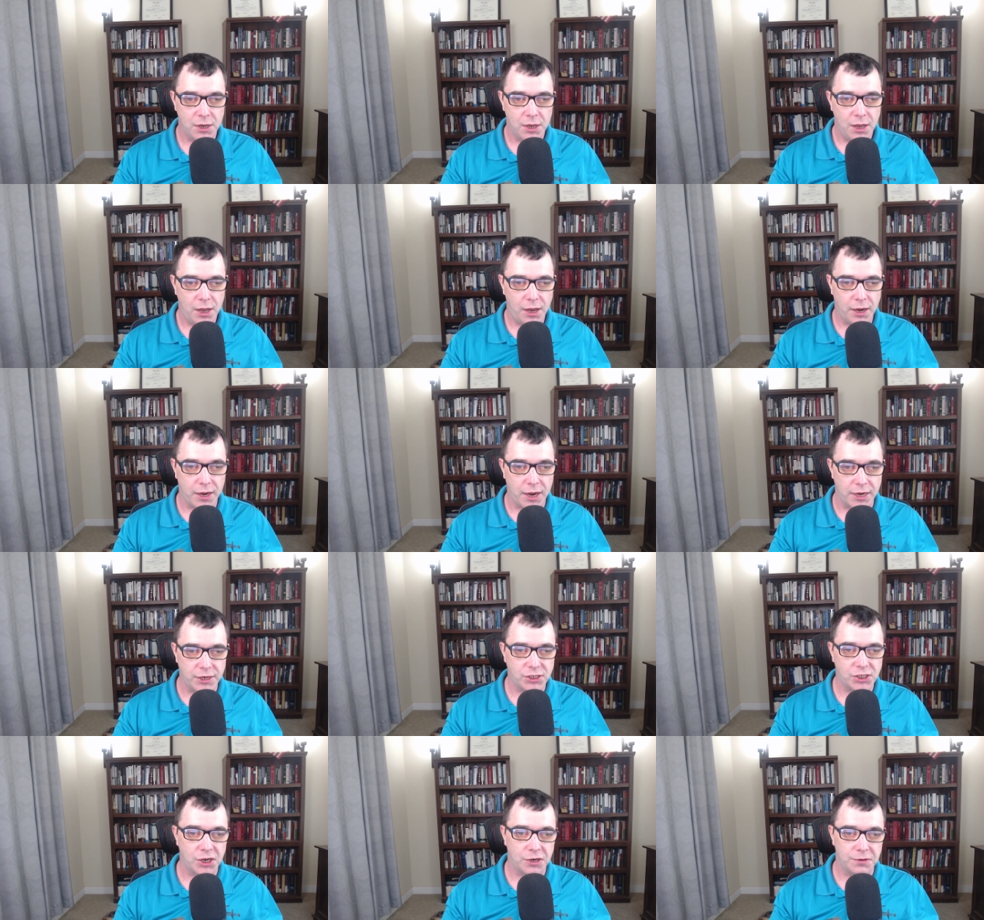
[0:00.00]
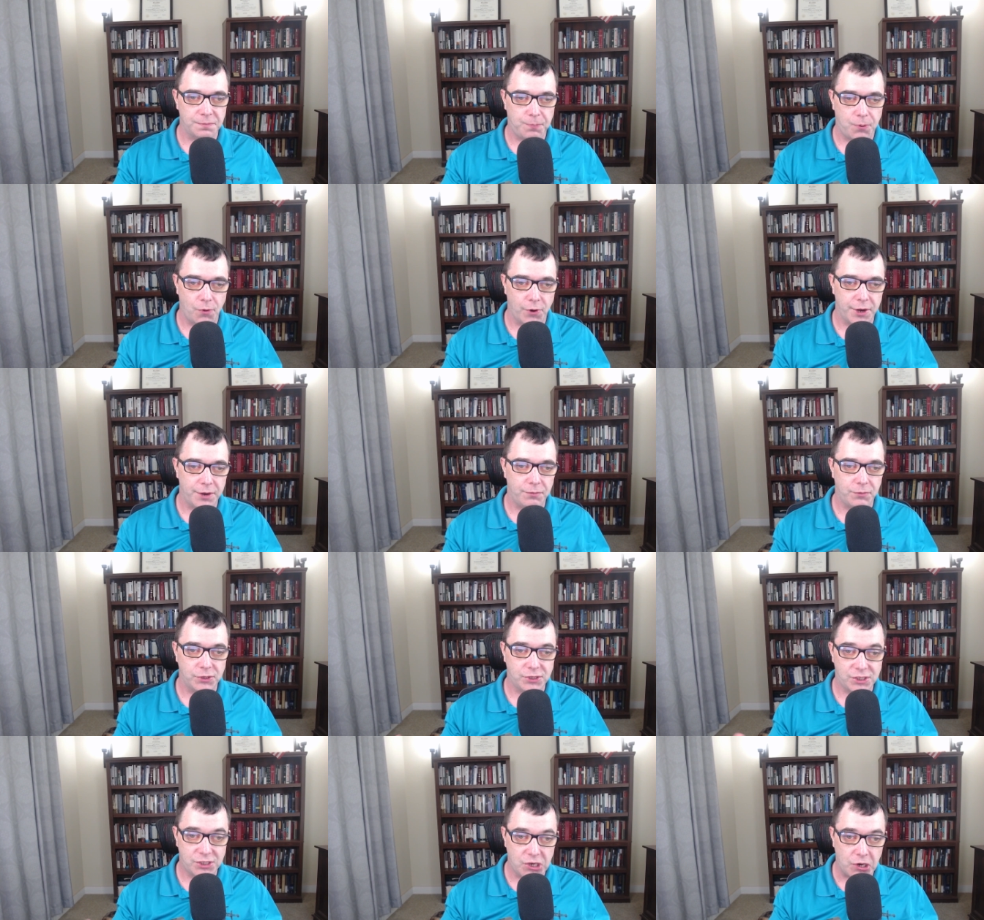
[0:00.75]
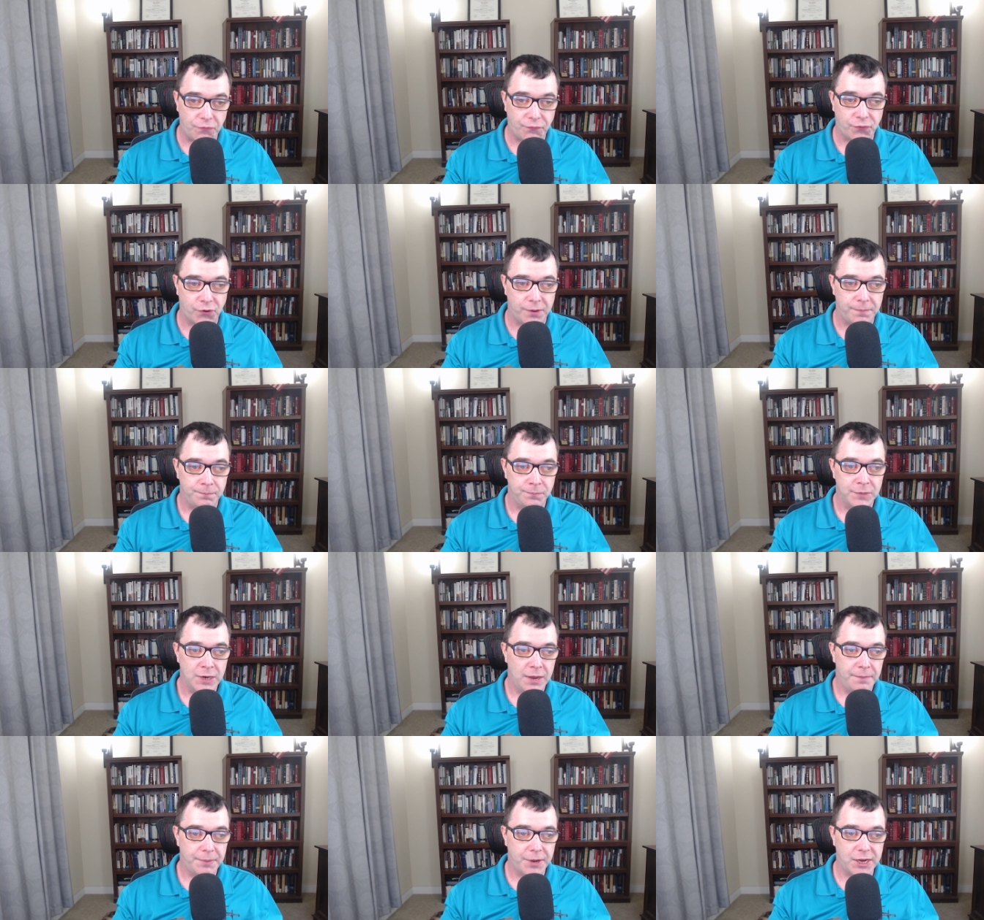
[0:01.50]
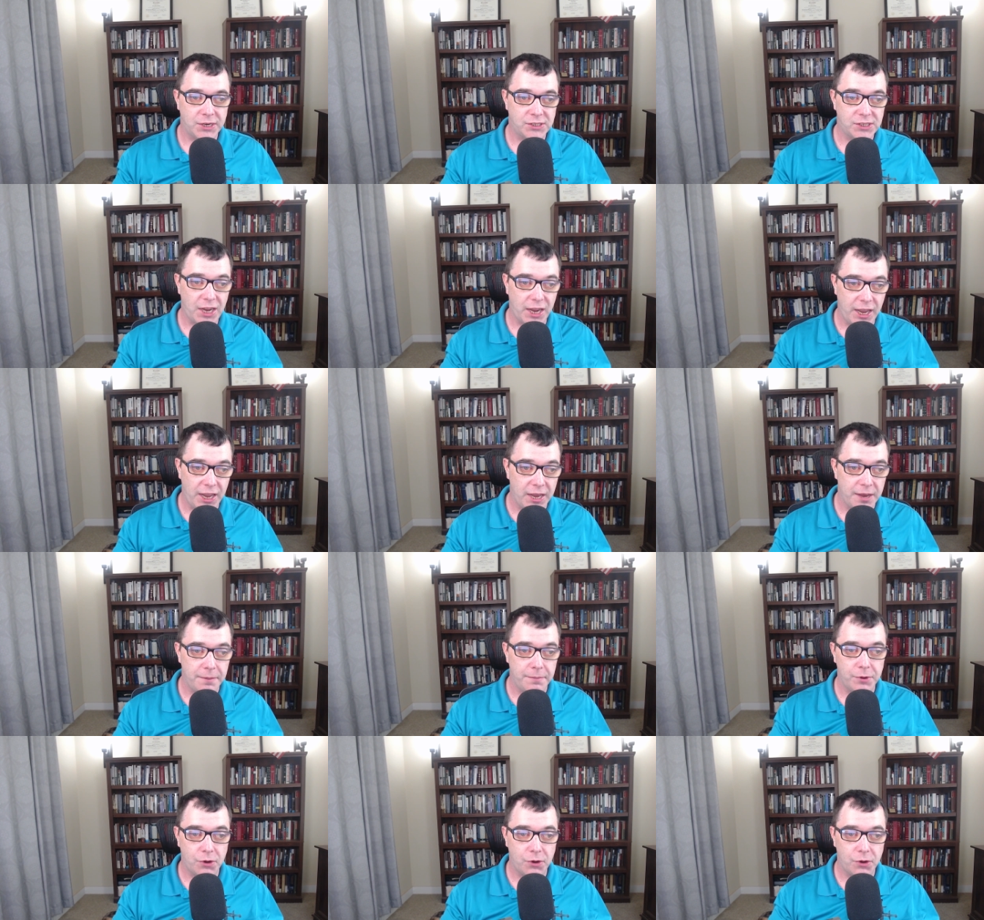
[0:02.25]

Augustine's point was different because to him,